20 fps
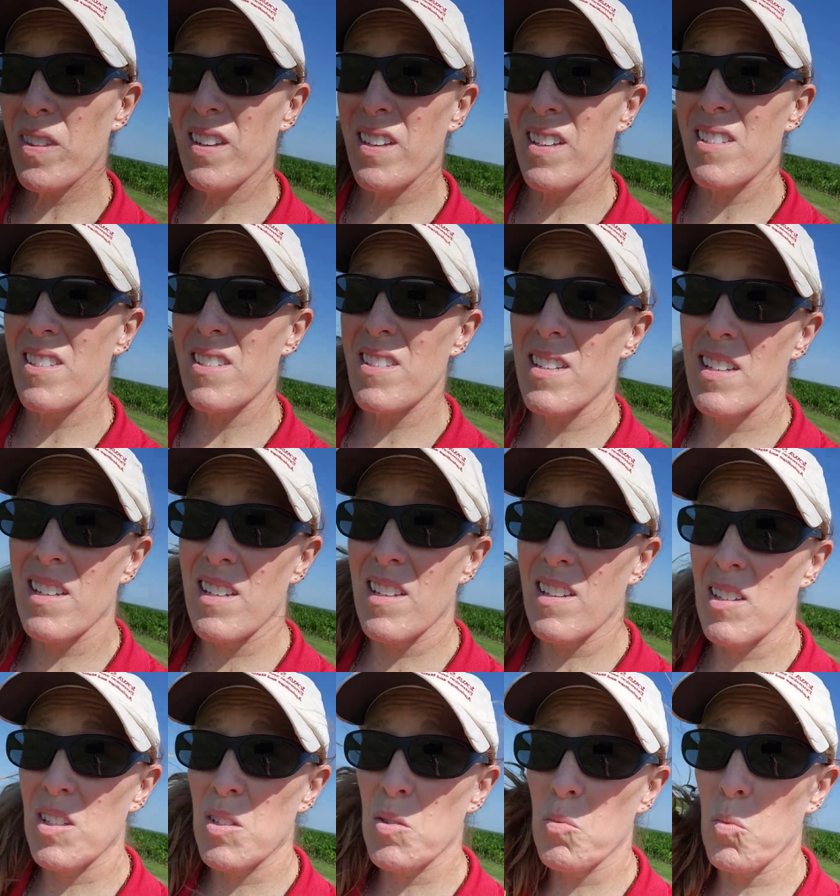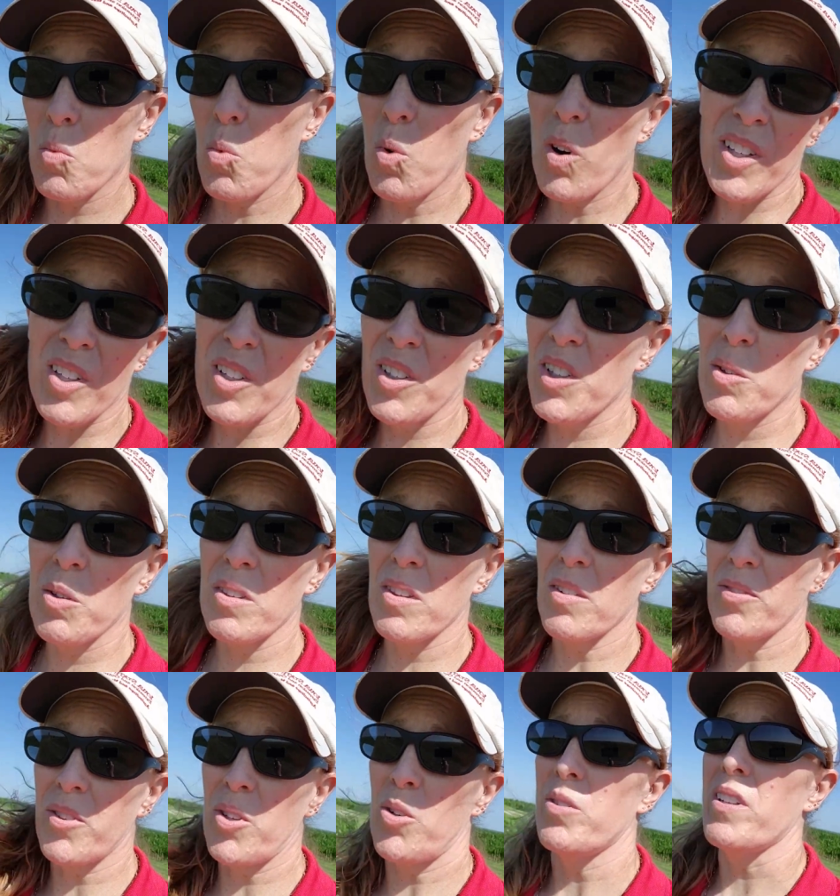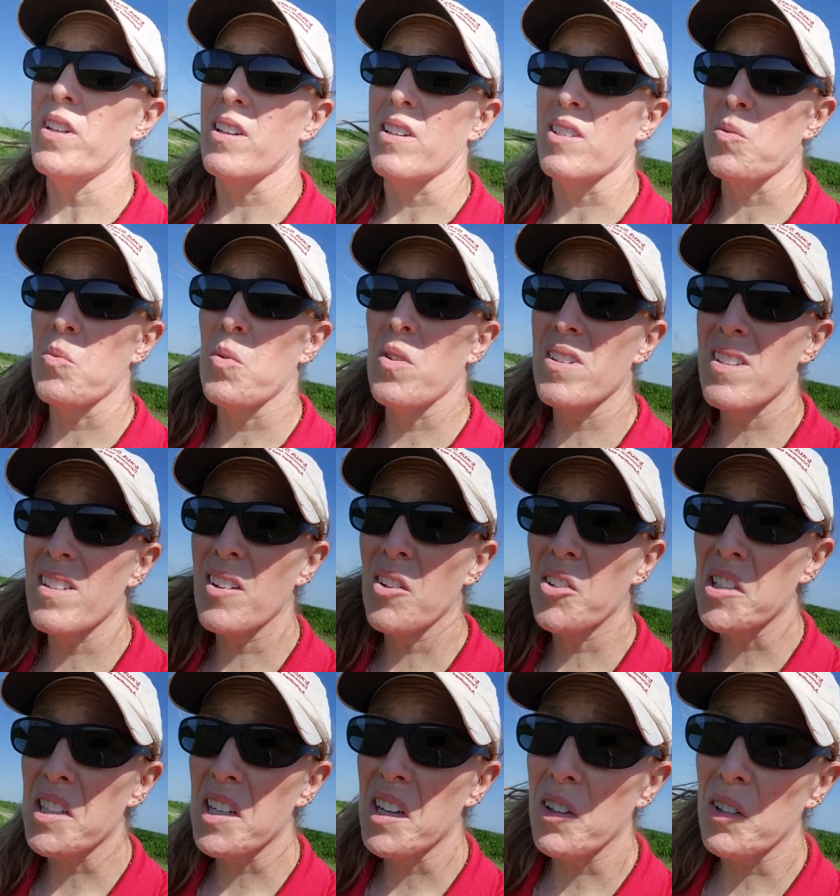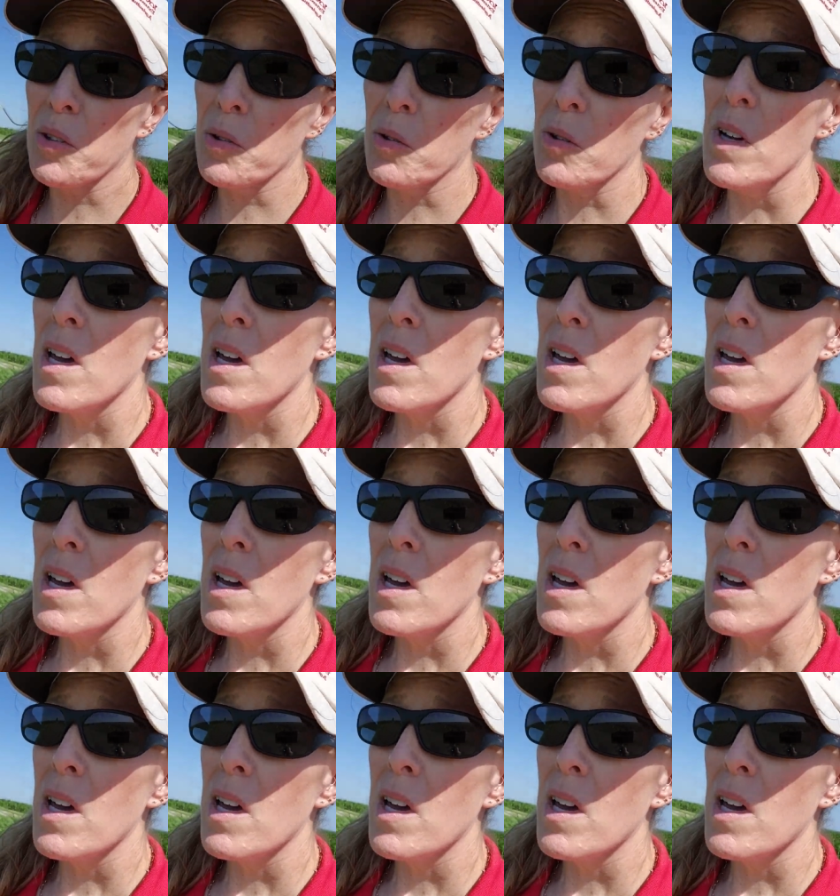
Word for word: this is, what do you do with the float test? What is it going to tell you?